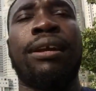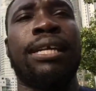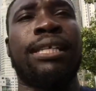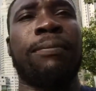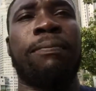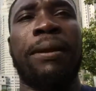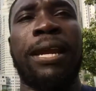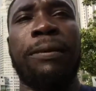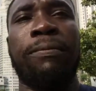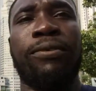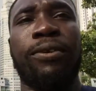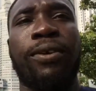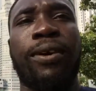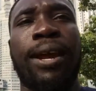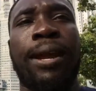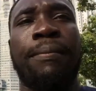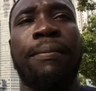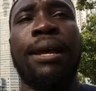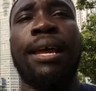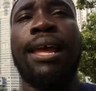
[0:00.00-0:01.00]
it's a paid
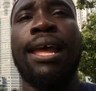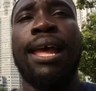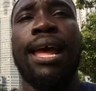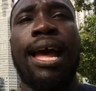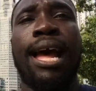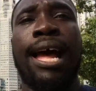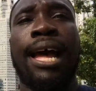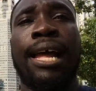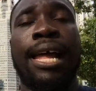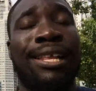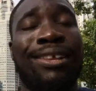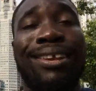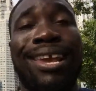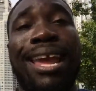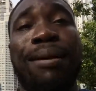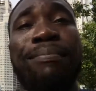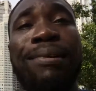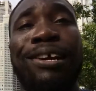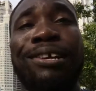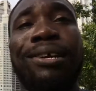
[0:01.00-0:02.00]
program, and you
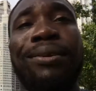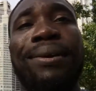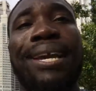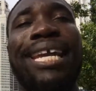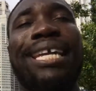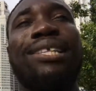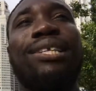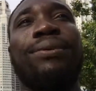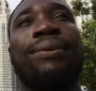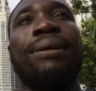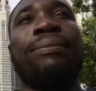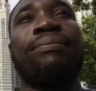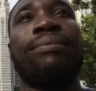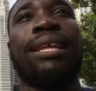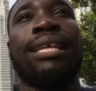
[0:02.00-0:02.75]
can't buy your way into it.